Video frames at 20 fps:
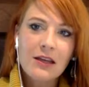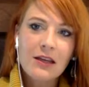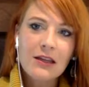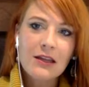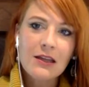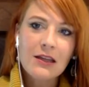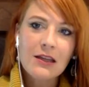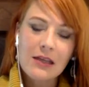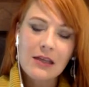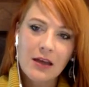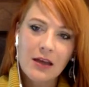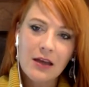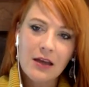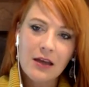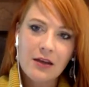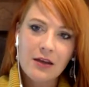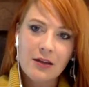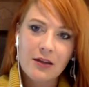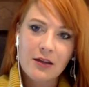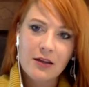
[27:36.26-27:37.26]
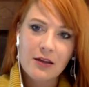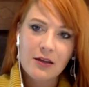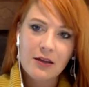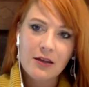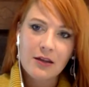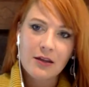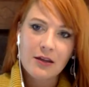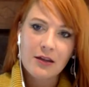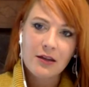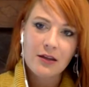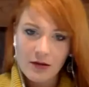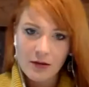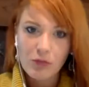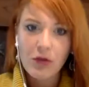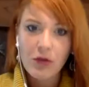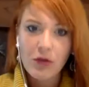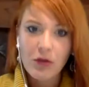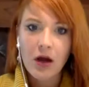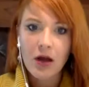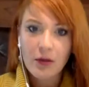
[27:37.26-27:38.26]
at the end of the day,
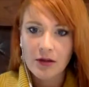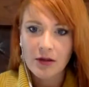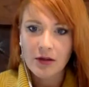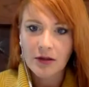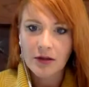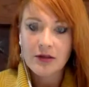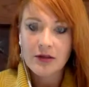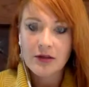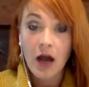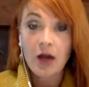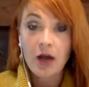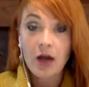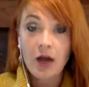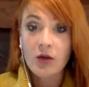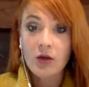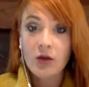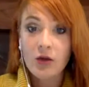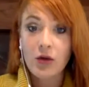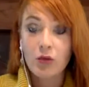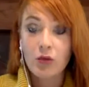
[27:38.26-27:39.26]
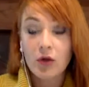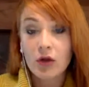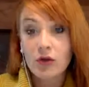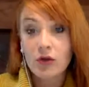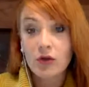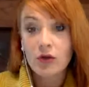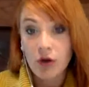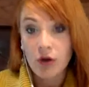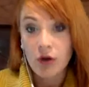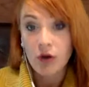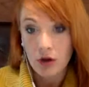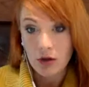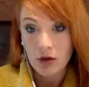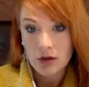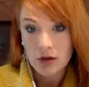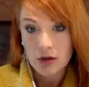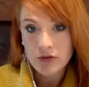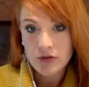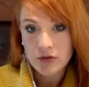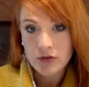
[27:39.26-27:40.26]
my opinion is I don't care what you
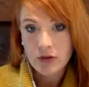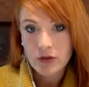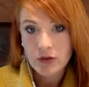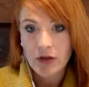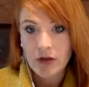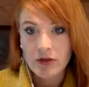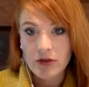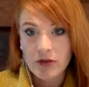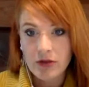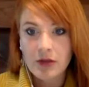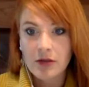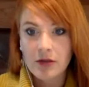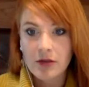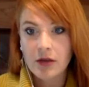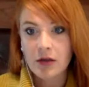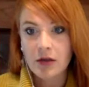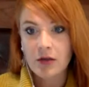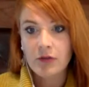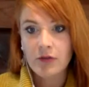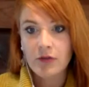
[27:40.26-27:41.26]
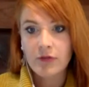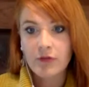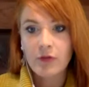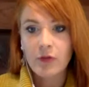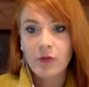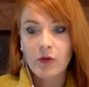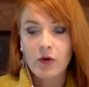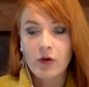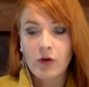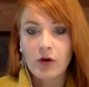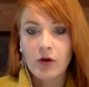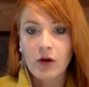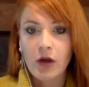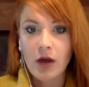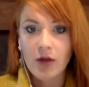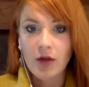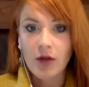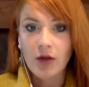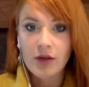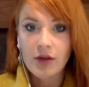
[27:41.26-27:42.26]
call it. I think that for
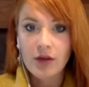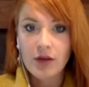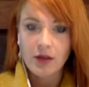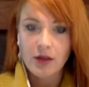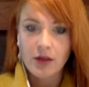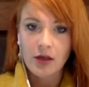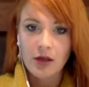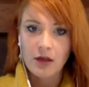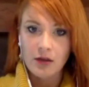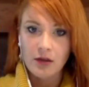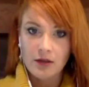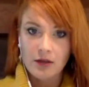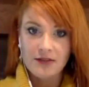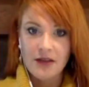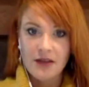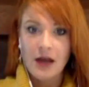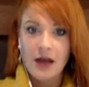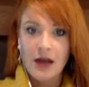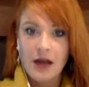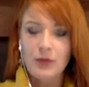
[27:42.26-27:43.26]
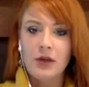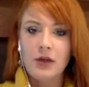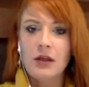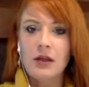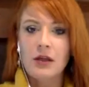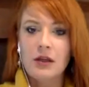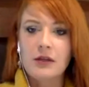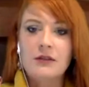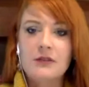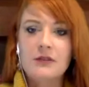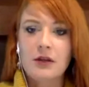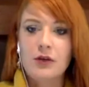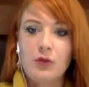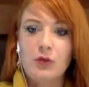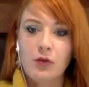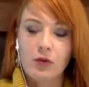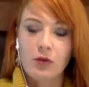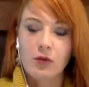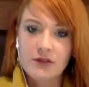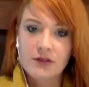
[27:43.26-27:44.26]
everything that's happening inside
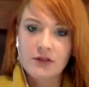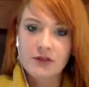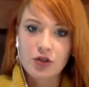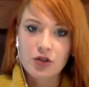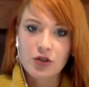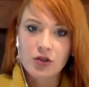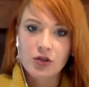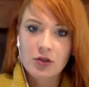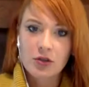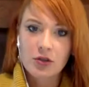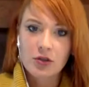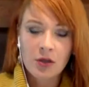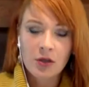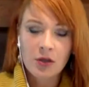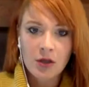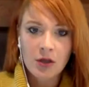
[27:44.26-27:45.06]
your organization,